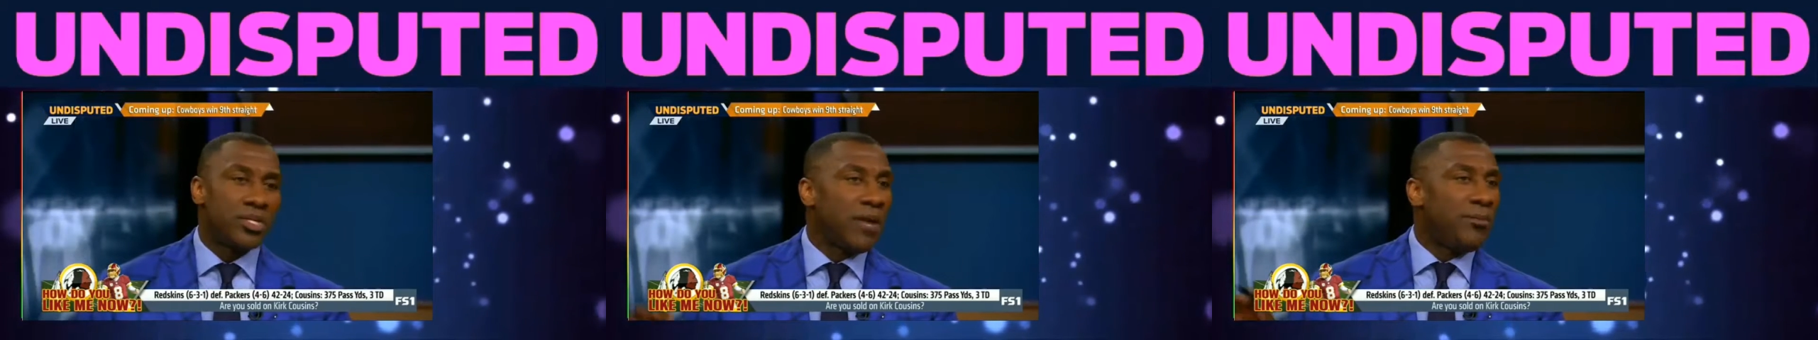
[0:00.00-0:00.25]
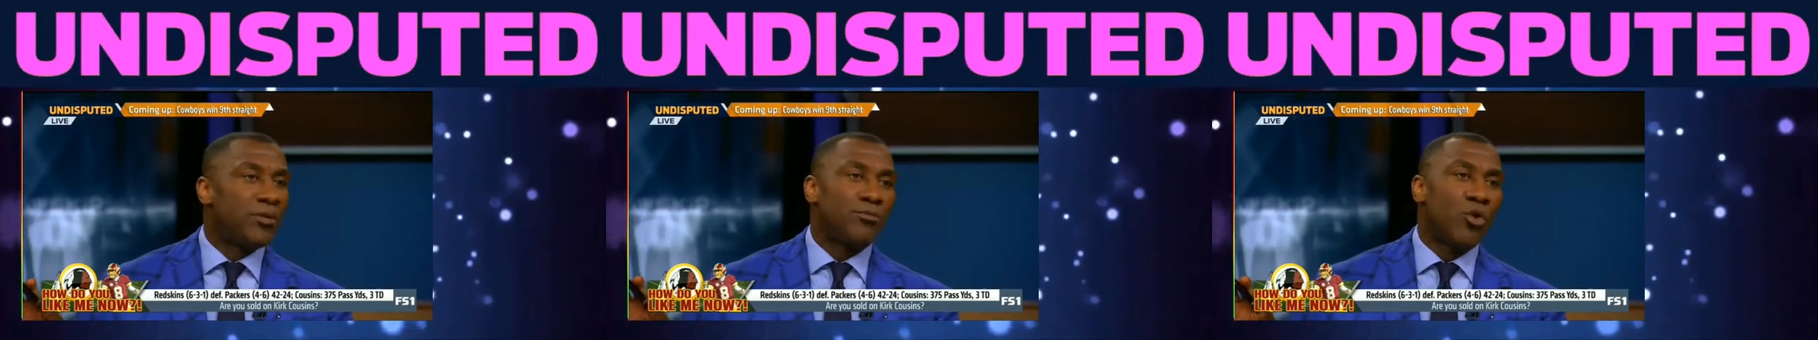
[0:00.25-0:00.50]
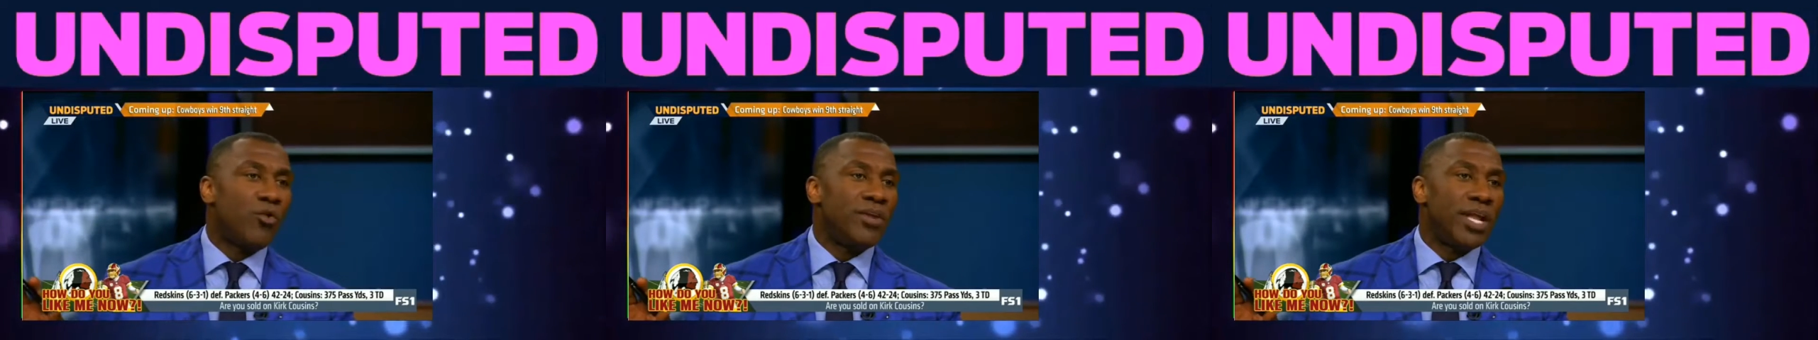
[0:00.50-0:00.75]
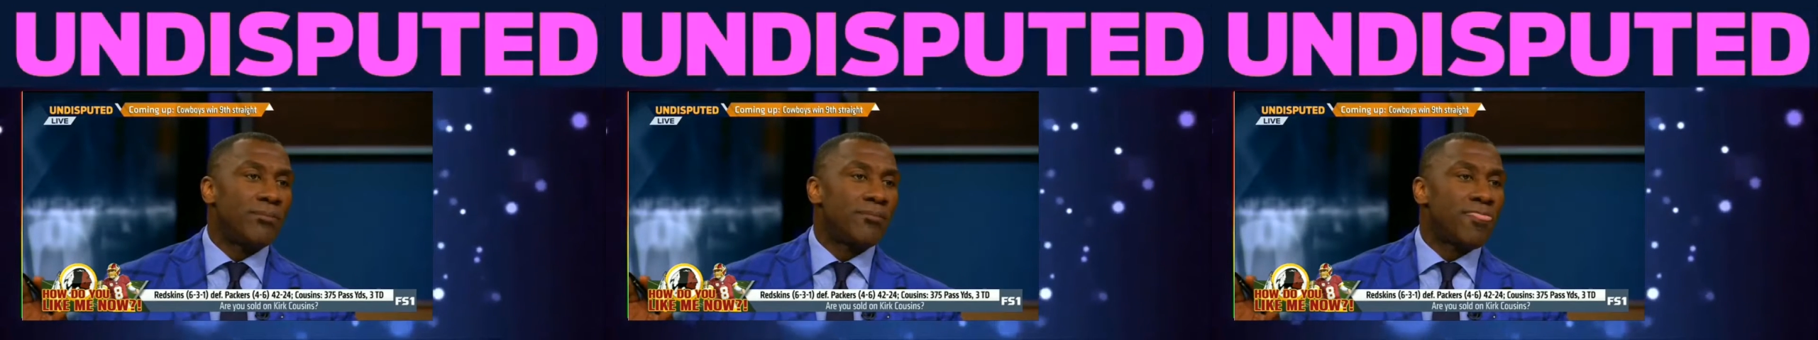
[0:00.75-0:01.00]
Skip, he's
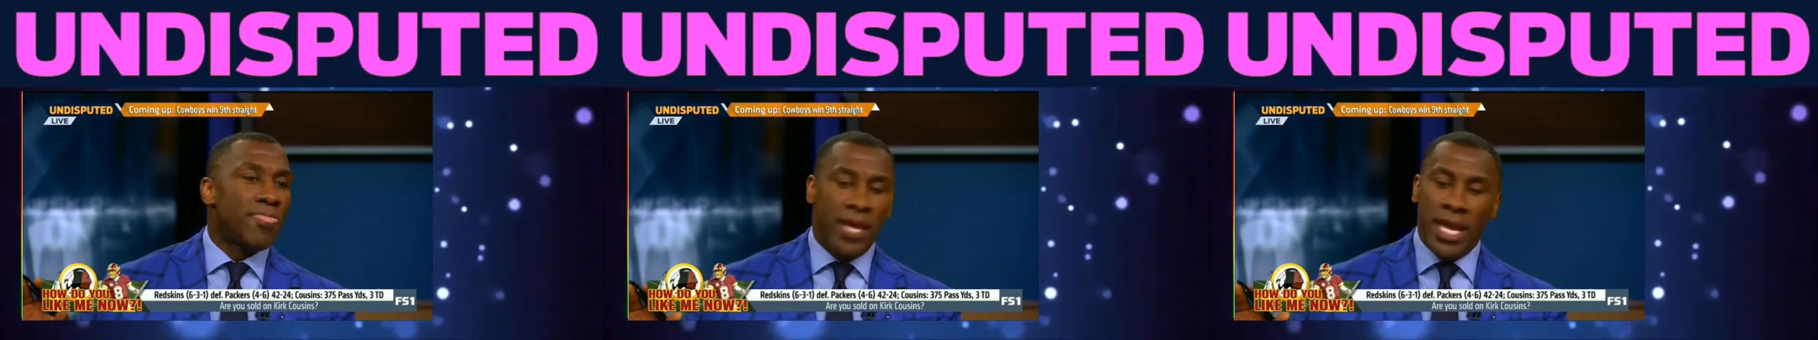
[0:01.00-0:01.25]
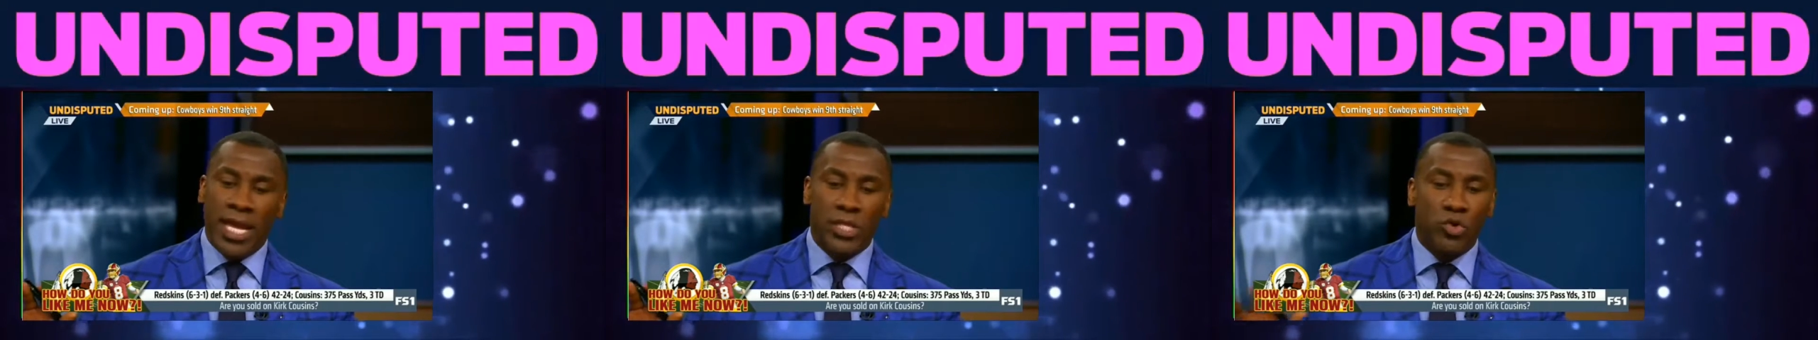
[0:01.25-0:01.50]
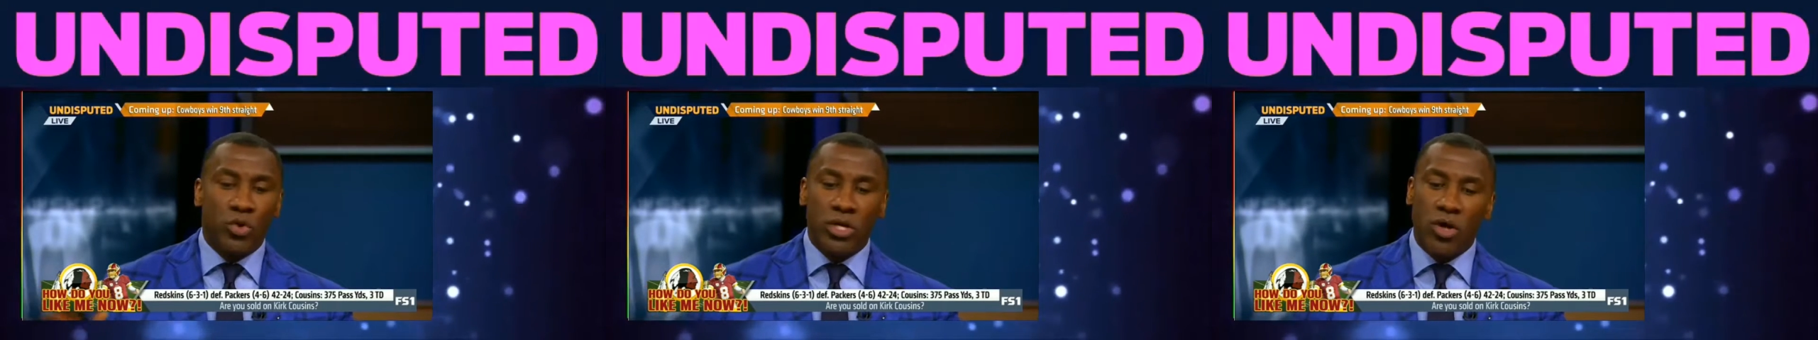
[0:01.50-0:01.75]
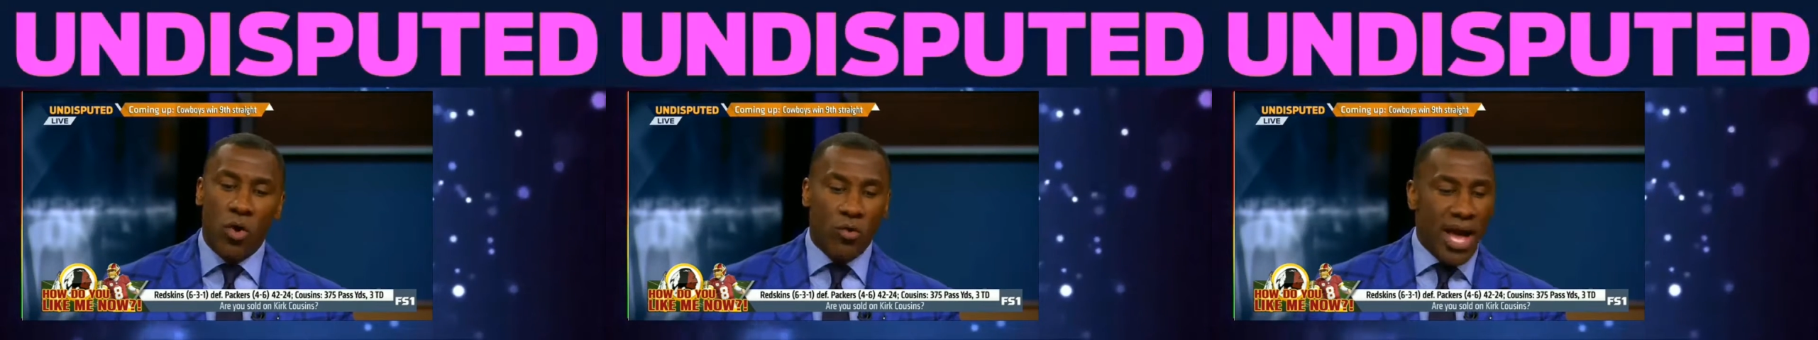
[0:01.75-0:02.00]
proven it. And you
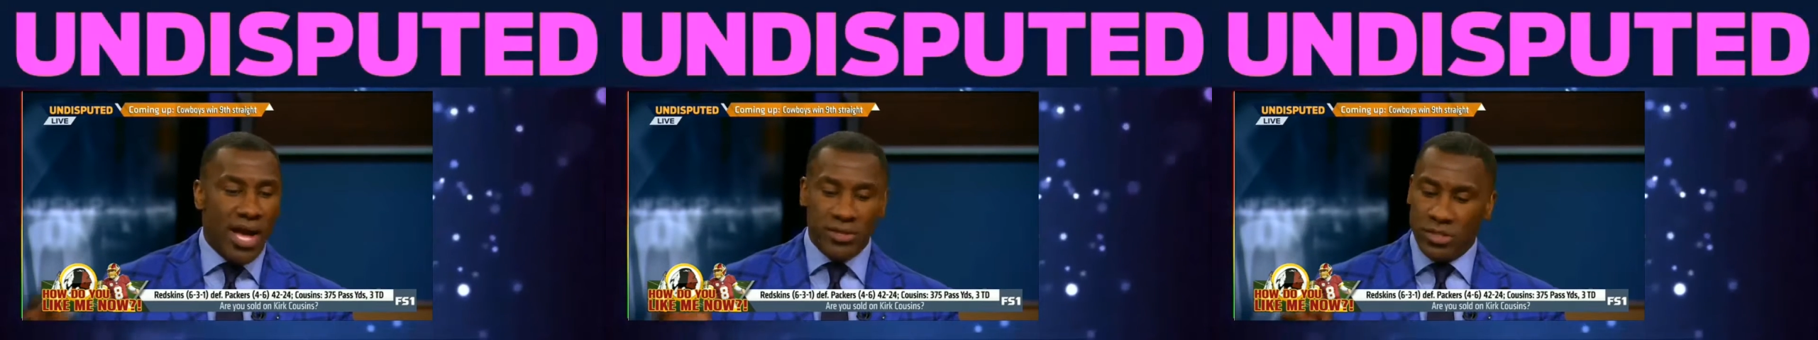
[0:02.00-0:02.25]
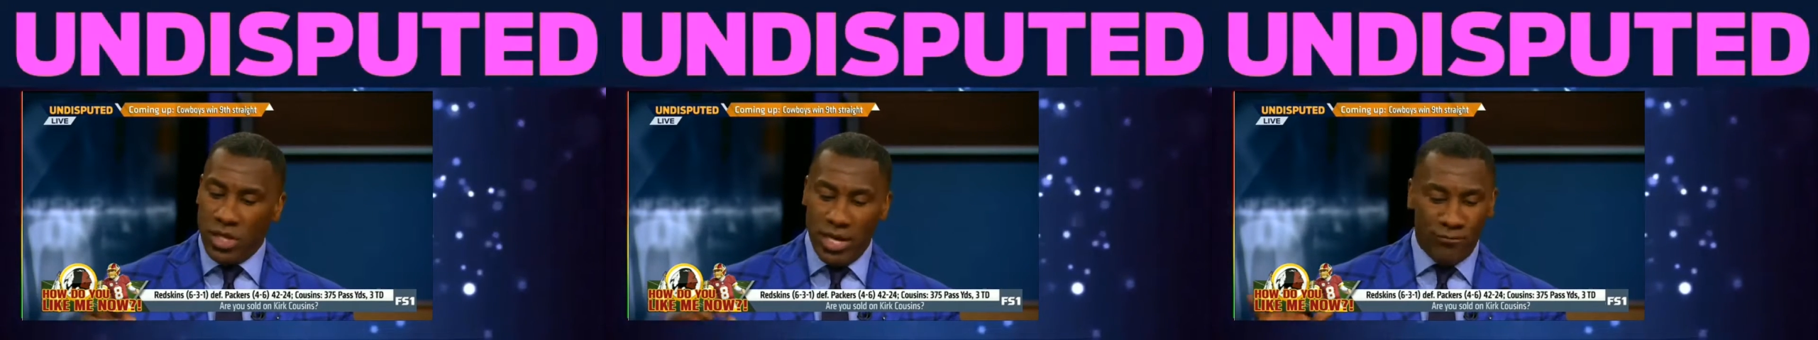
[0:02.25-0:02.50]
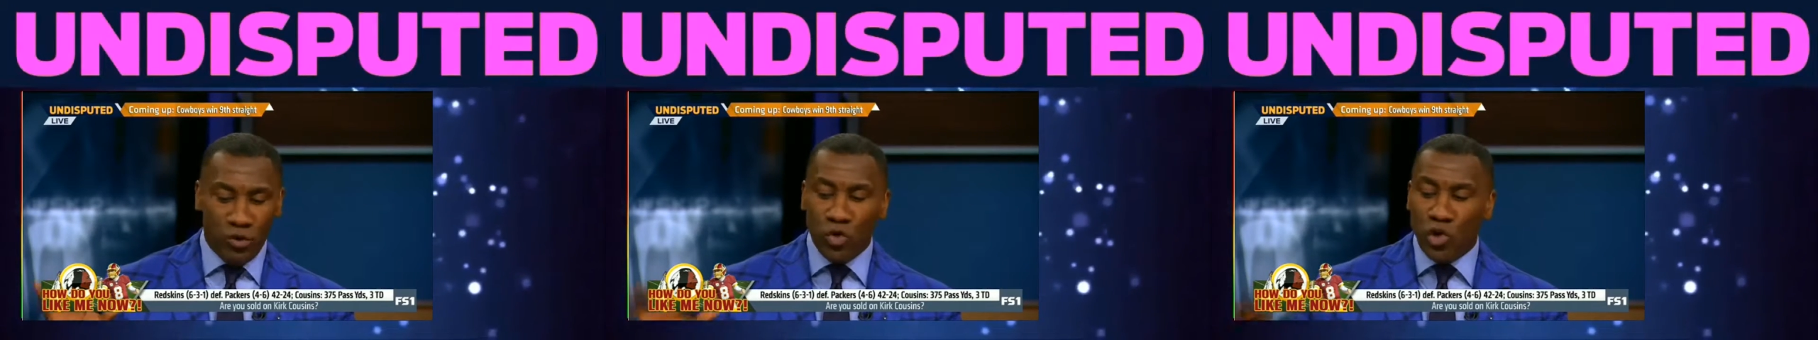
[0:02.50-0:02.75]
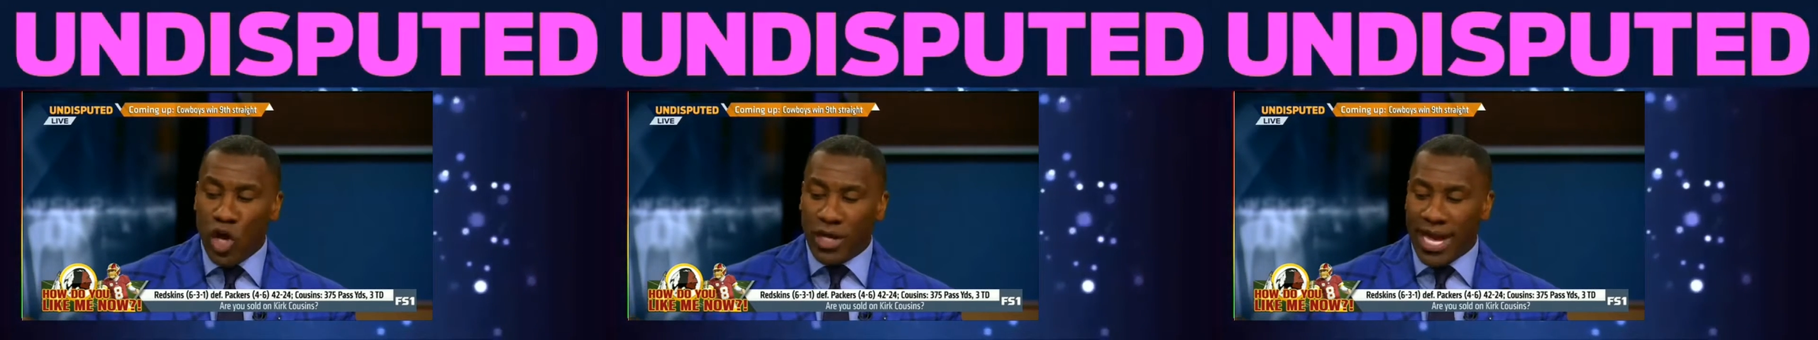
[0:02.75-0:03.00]
can go around, if you
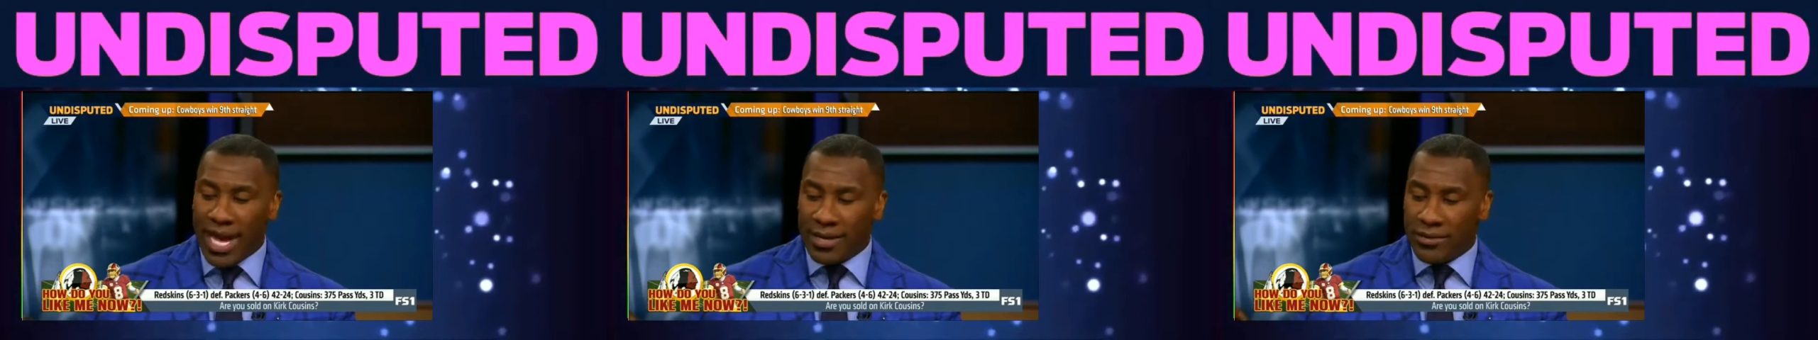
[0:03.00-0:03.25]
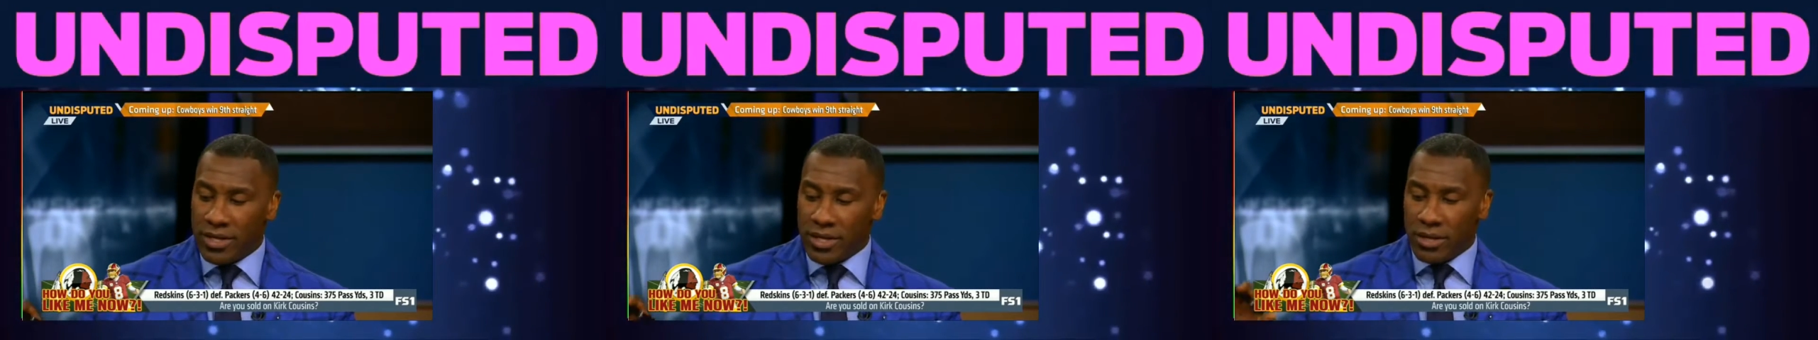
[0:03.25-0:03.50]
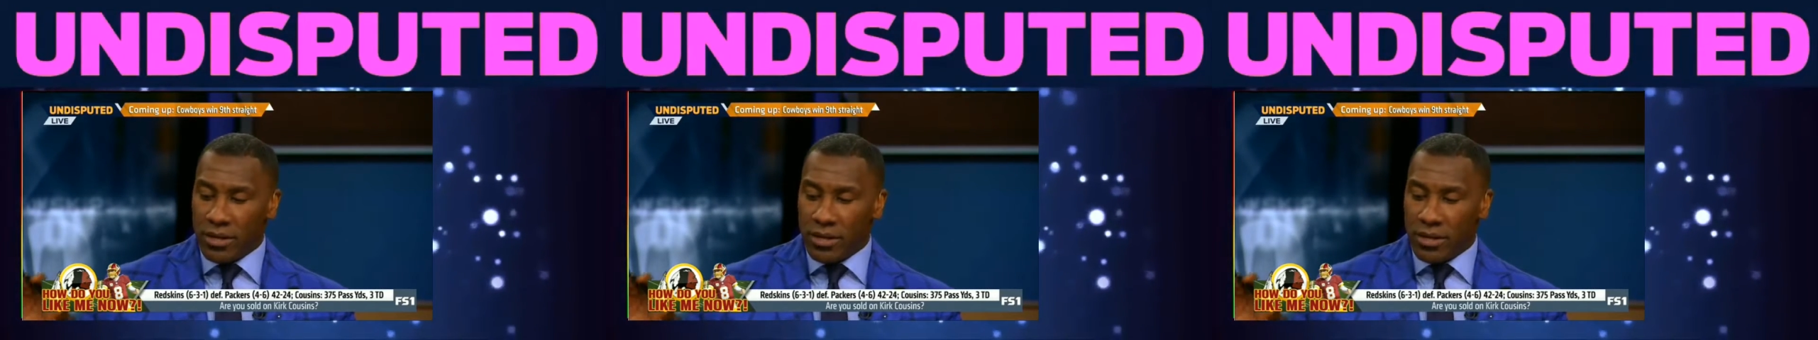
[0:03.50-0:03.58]
look at